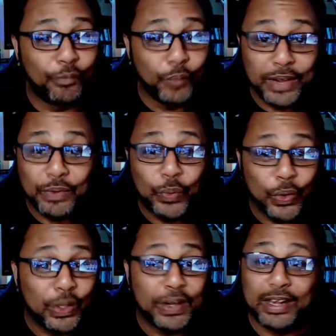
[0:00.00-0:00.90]
We
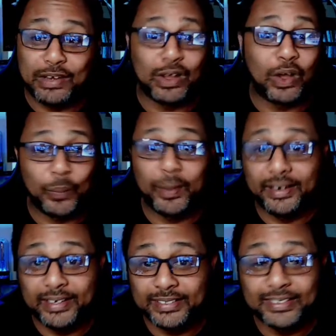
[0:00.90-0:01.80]
really need to talk about
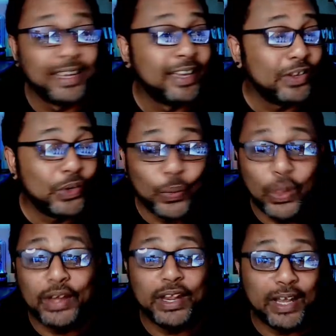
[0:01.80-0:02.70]
this. You
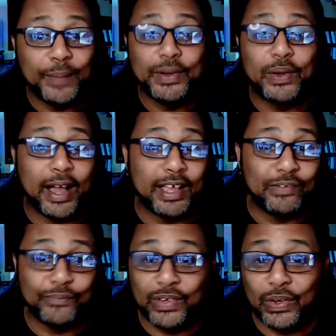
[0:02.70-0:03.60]
really need to let me know how you
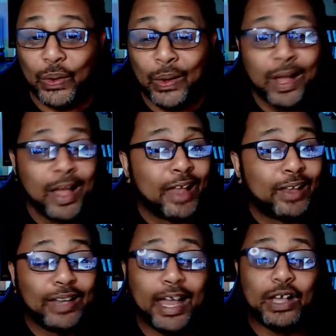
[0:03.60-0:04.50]
feel.
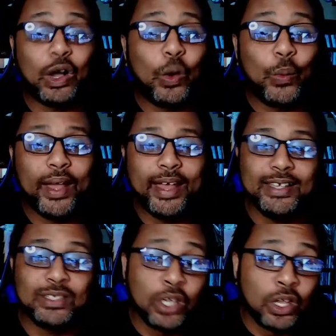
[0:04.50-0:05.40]
Like
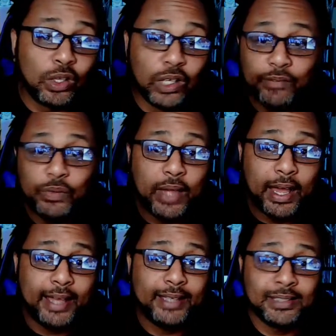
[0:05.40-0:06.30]
always, love you
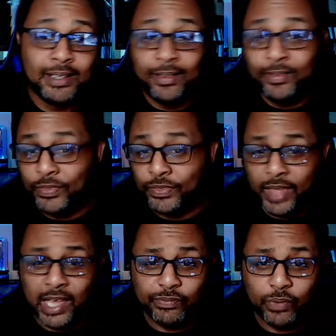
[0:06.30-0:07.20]
guys.
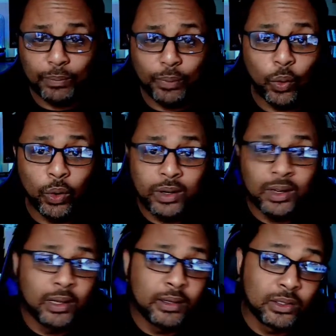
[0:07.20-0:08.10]
Thanks for the
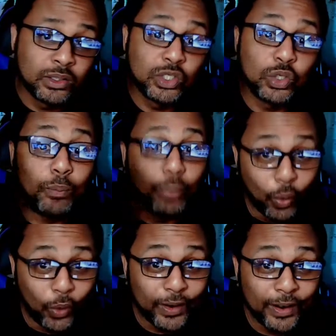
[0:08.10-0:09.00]

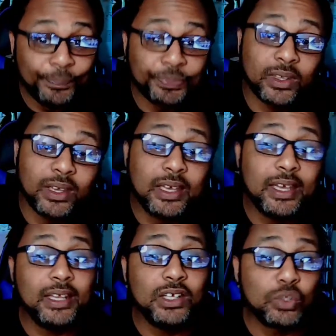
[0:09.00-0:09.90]
support. It
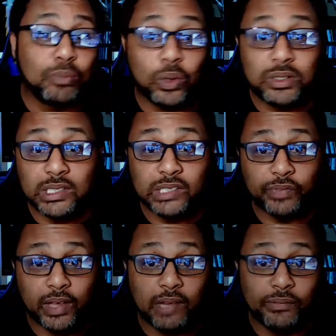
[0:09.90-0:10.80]
is your boy Steels
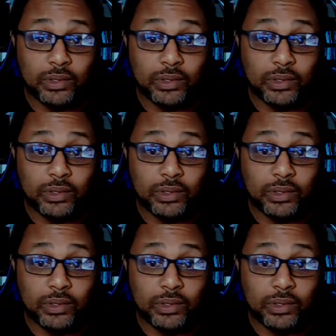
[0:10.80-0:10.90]
Forever.